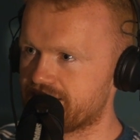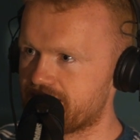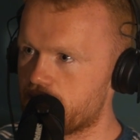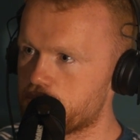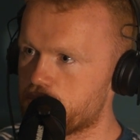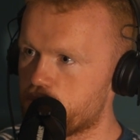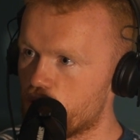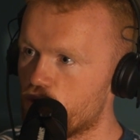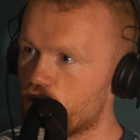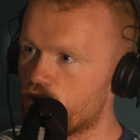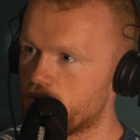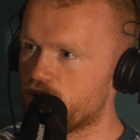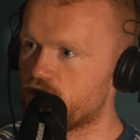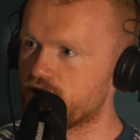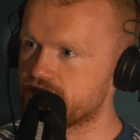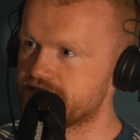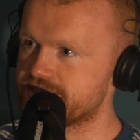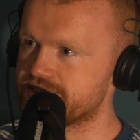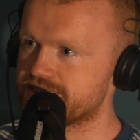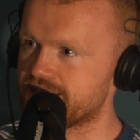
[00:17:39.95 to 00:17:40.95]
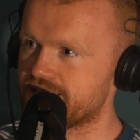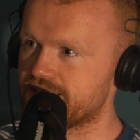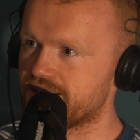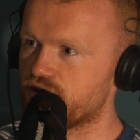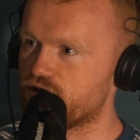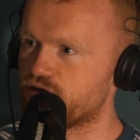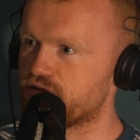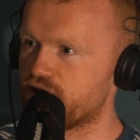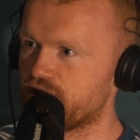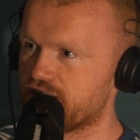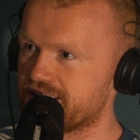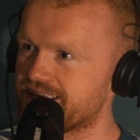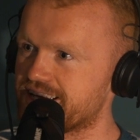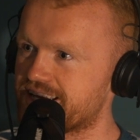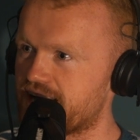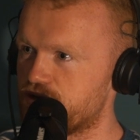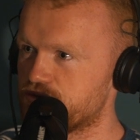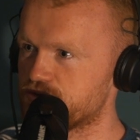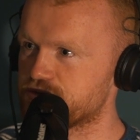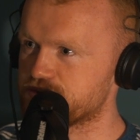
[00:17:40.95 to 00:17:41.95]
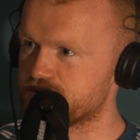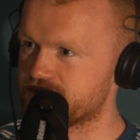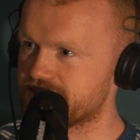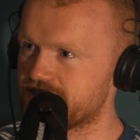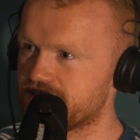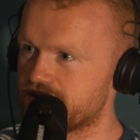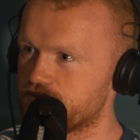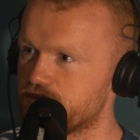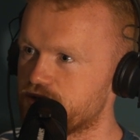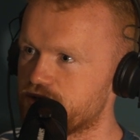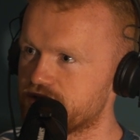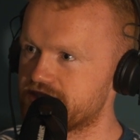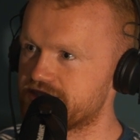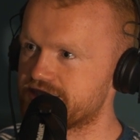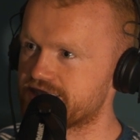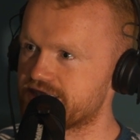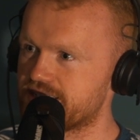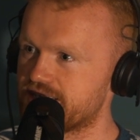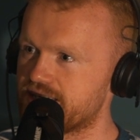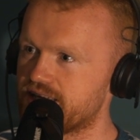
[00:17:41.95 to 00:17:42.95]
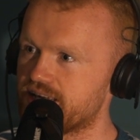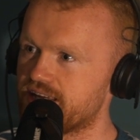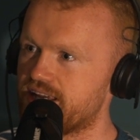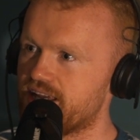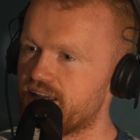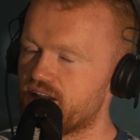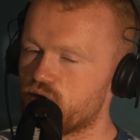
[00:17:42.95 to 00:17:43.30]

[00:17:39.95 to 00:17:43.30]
that poor mindset of like the council estate mindset